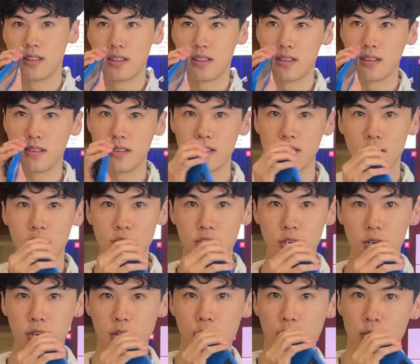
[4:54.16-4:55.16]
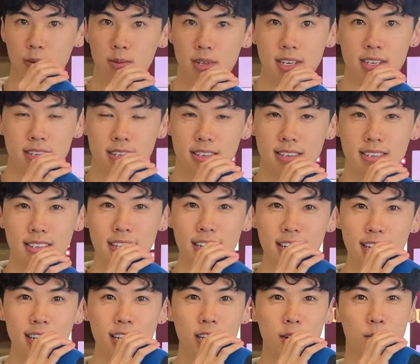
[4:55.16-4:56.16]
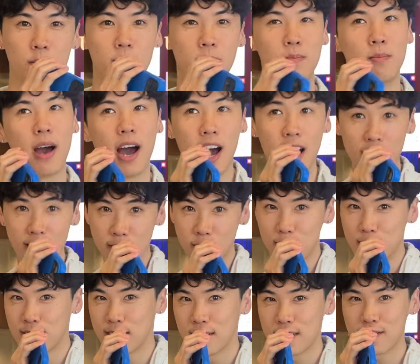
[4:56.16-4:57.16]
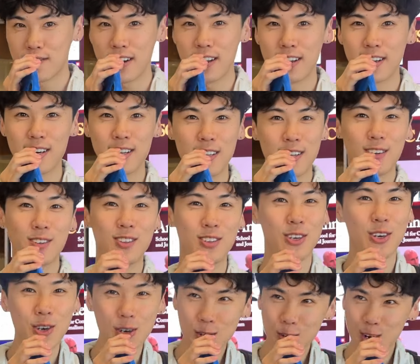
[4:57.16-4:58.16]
This is also a great place to study. I personally find it a little too